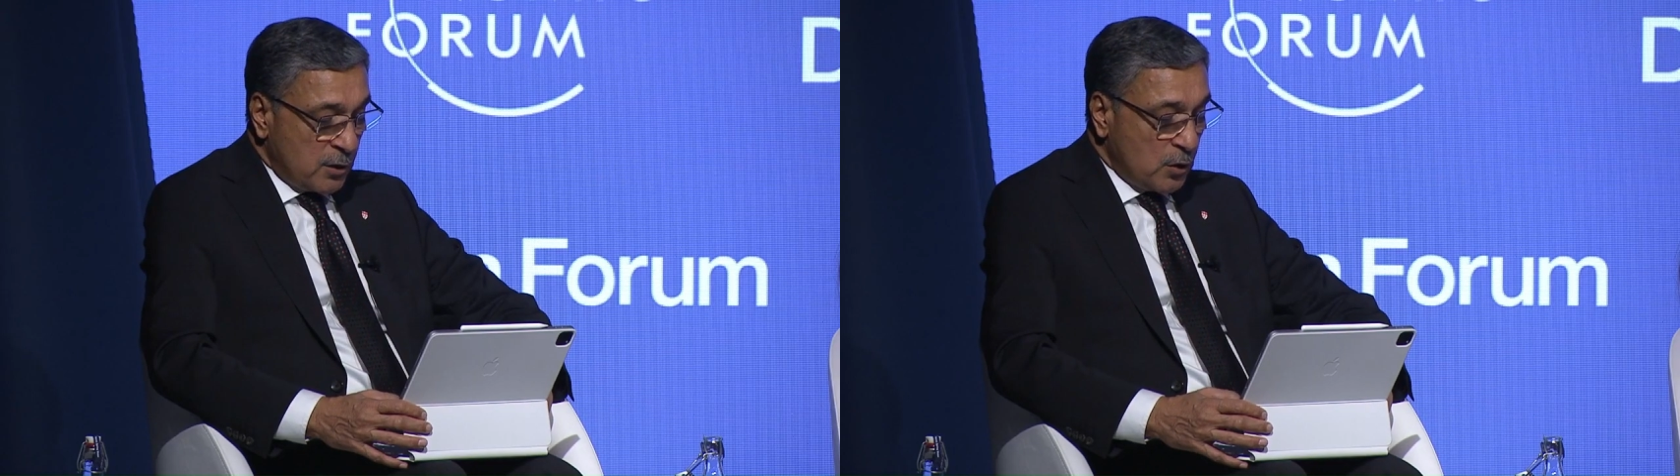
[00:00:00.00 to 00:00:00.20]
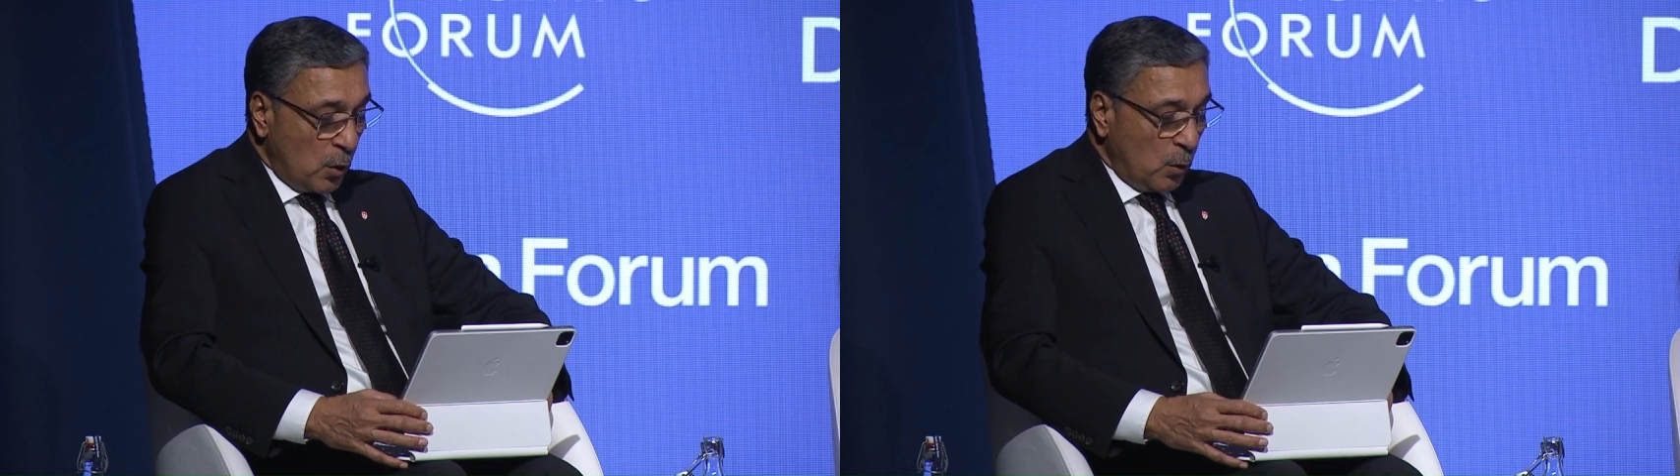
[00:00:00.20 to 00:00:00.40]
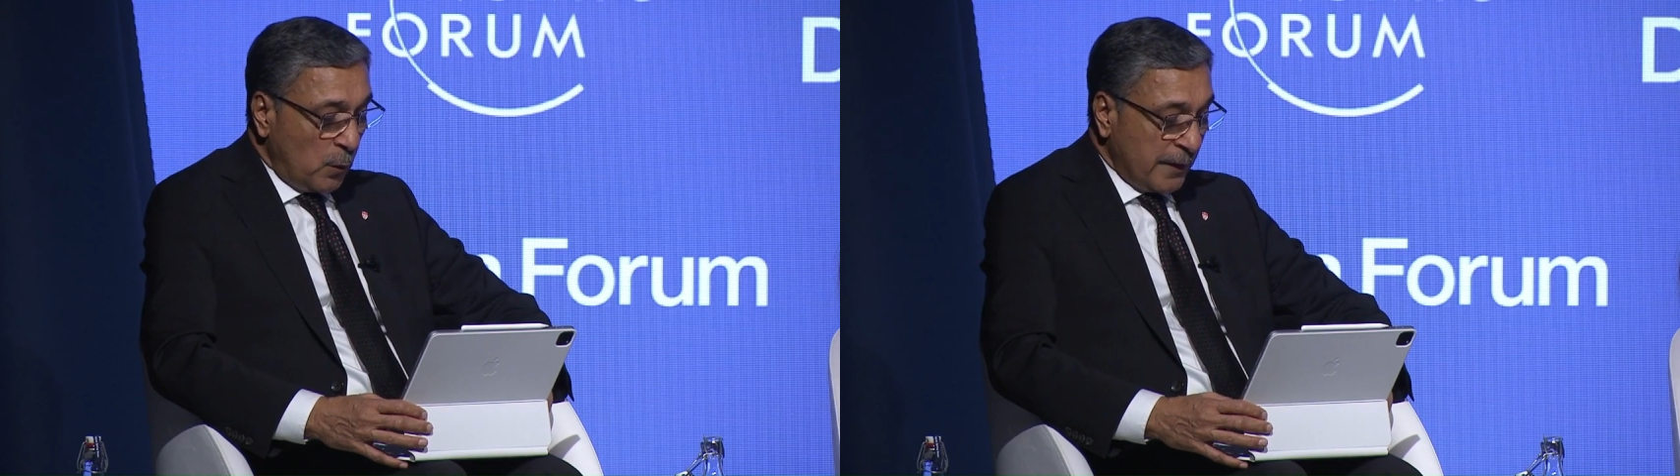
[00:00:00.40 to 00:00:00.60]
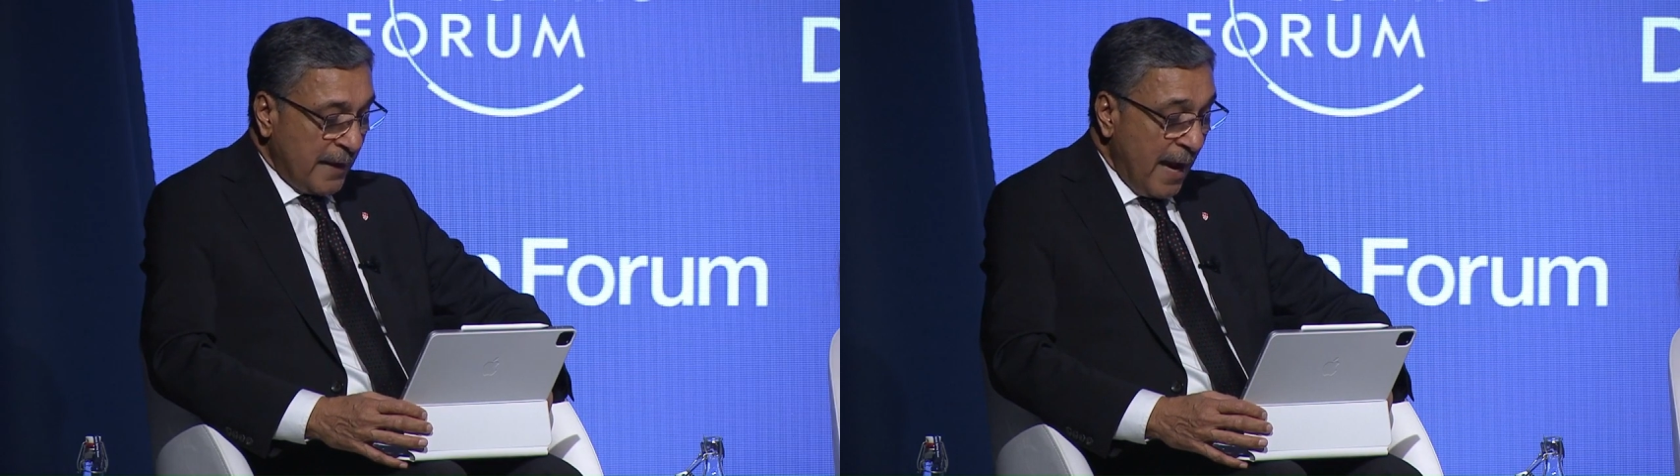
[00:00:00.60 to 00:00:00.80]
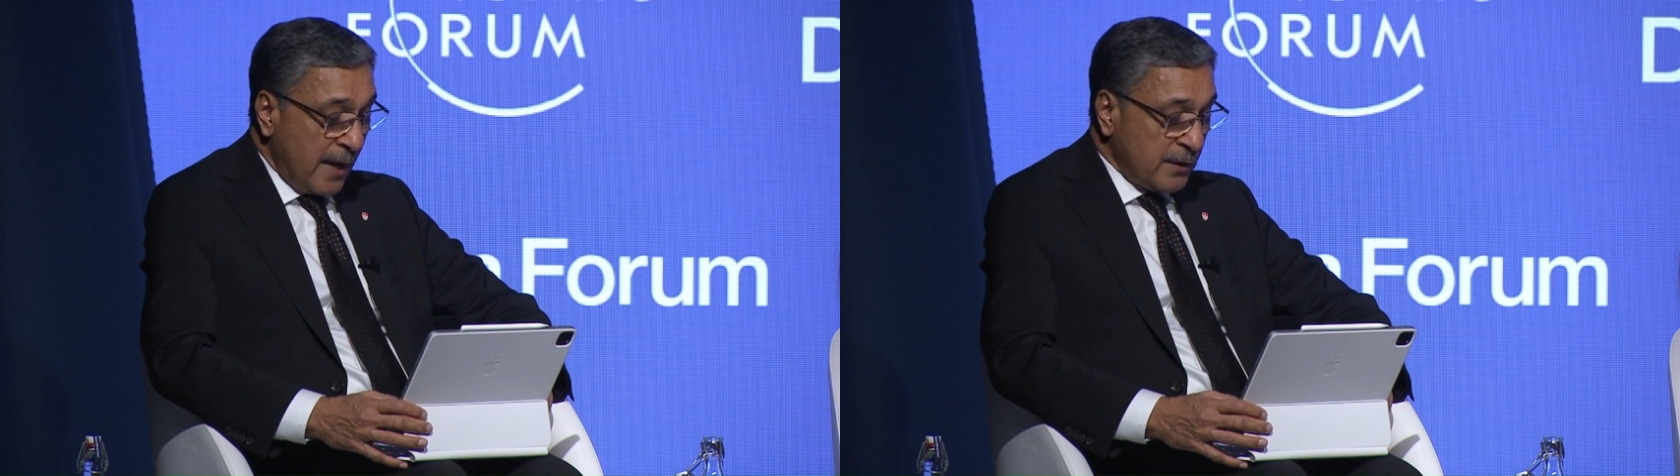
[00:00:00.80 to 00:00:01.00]
So with
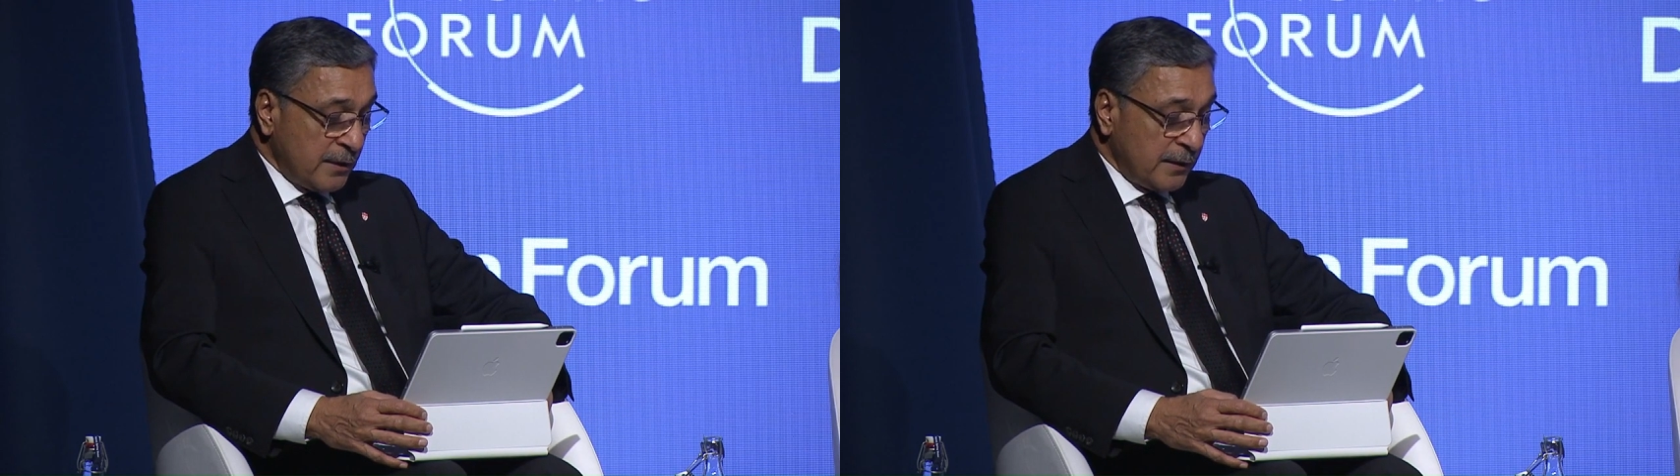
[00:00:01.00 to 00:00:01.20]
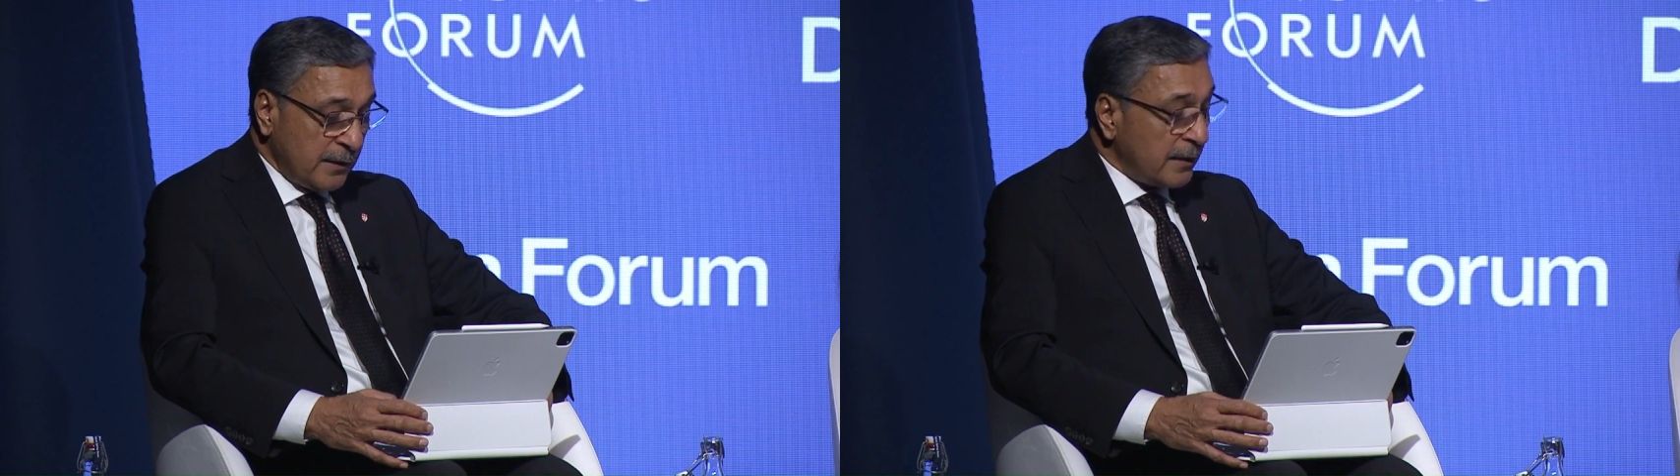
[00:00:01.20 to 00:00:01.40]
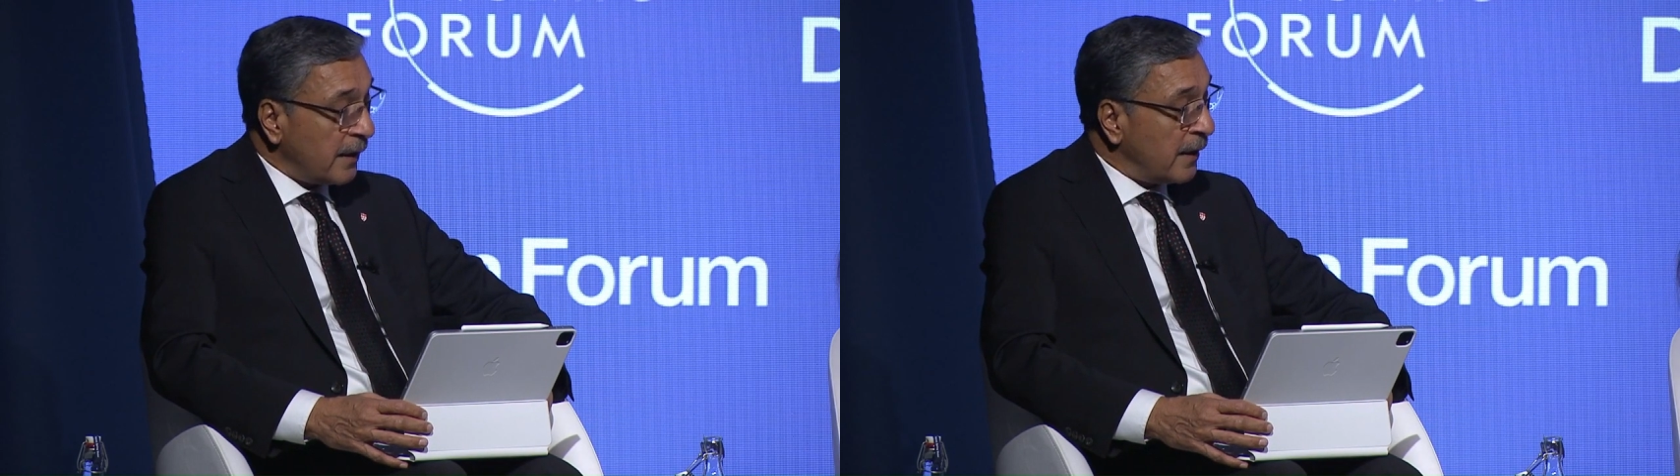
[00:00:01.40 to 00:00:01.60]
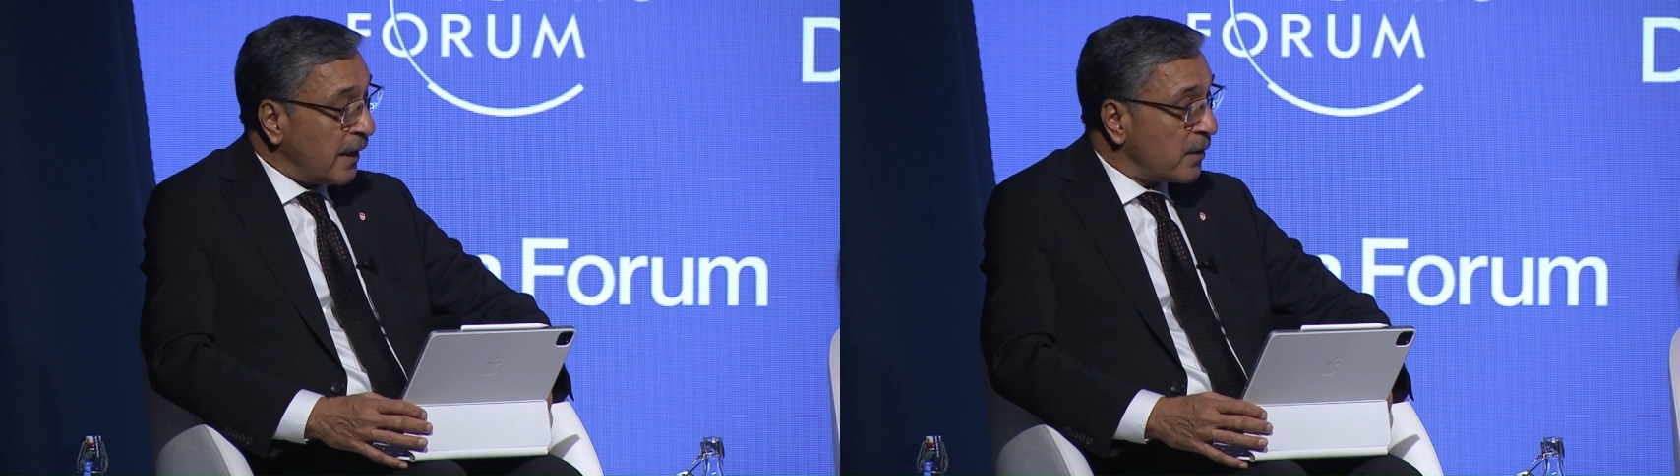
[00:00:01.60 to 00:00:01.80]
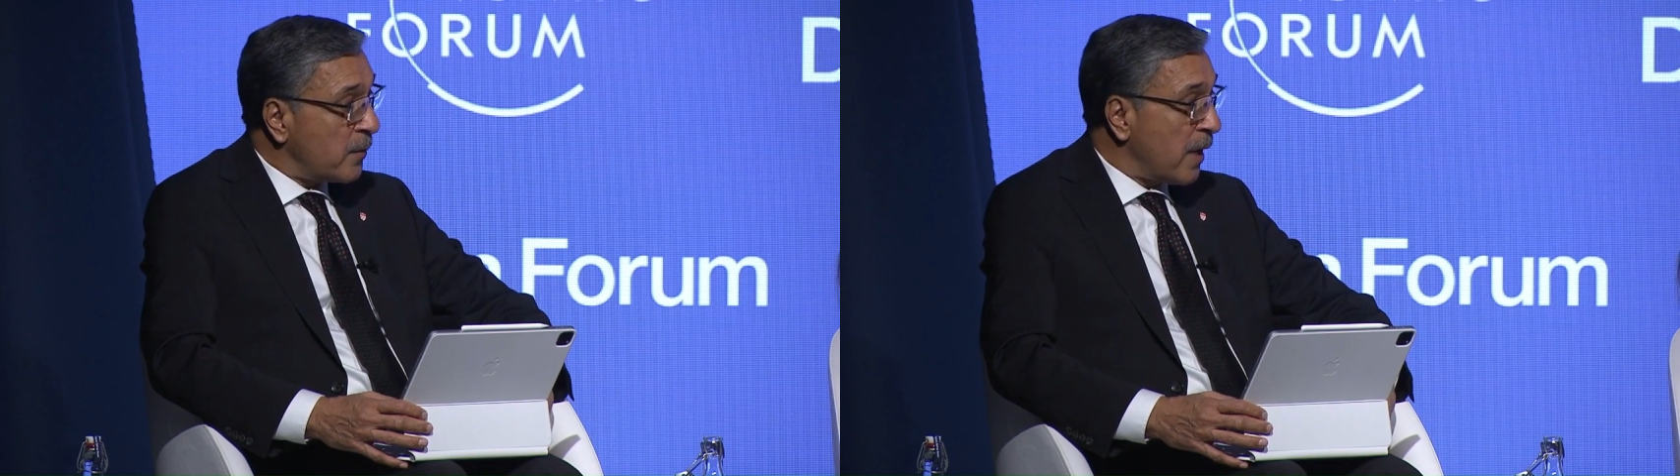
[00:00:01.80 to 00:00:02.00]
that,
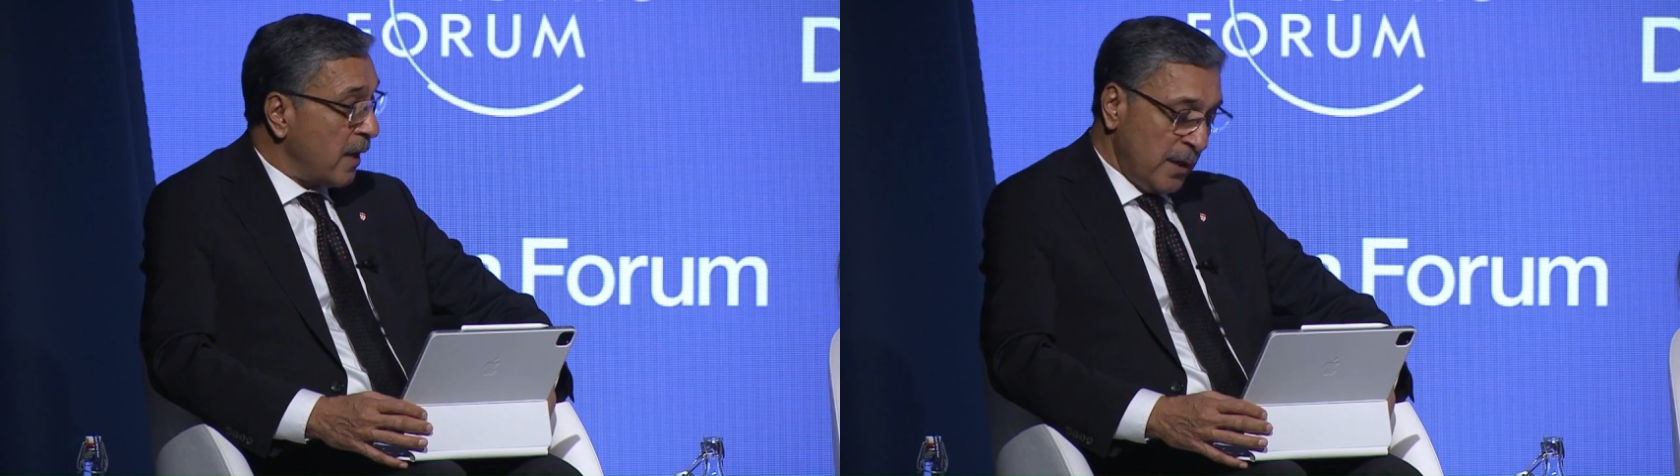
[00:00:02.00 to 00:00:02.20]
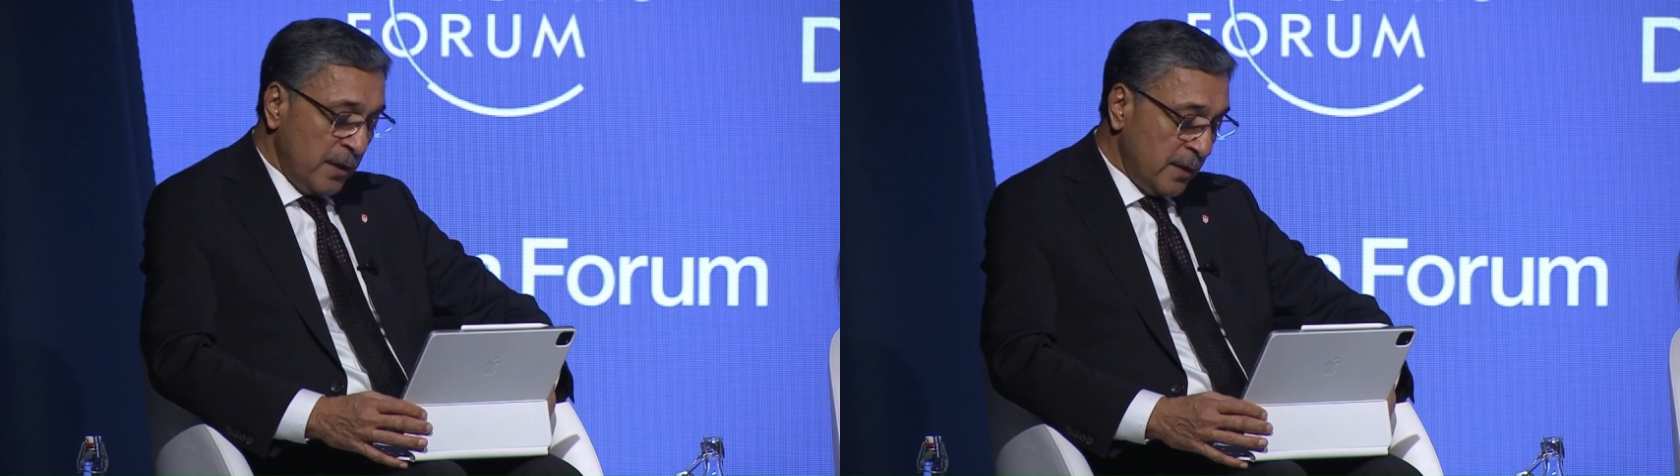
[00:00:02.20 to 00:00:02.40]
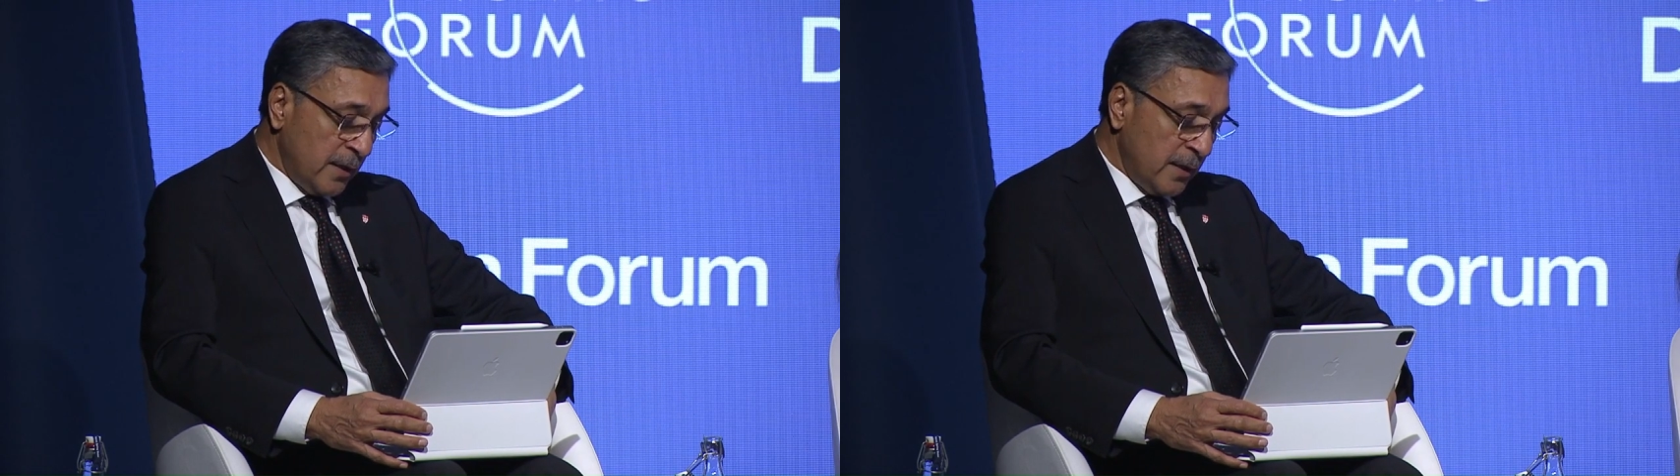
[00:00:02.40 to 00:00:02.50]
let me